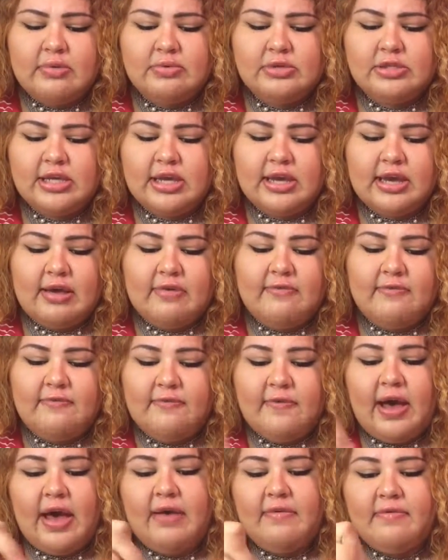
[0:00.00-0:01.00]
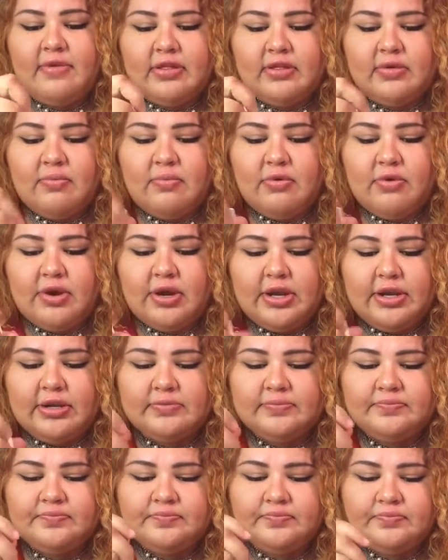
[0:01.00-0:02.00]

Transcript: It was like at 5 in the morning.